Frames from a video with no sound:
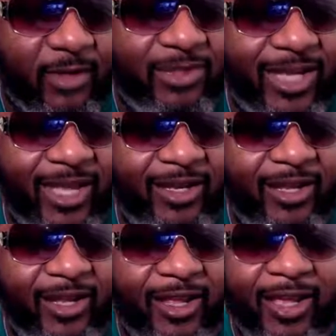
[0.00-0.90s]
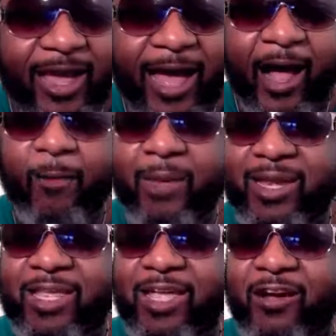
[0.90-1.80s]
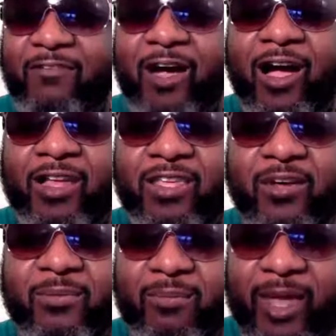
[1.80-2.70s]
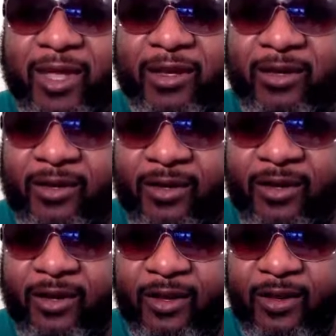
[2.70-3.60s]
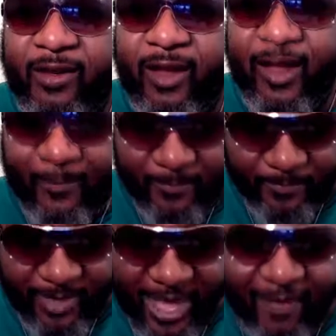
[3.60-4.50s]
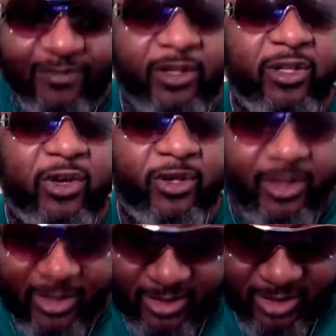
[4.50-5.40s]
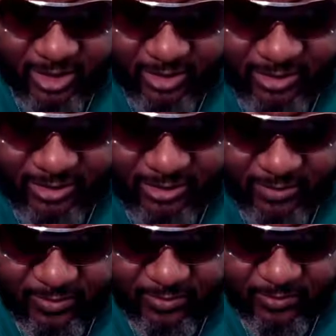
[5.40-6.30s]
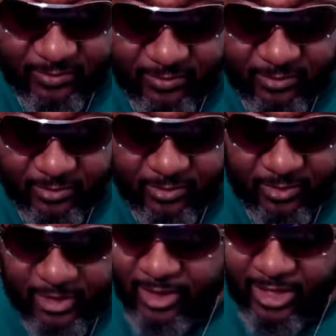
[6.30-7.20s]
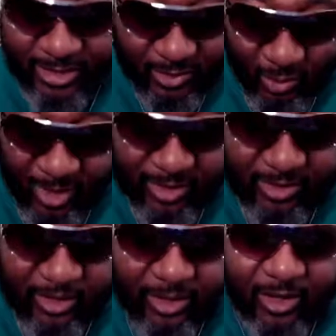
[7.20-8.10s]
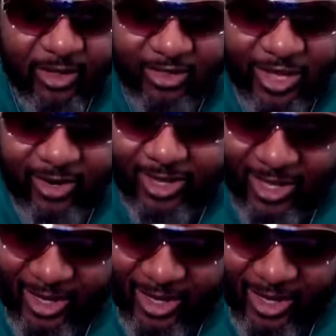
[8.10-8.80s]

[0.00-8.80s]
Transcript: You know what I'm saying? How many of our young men have to learn these things? Guess what? They're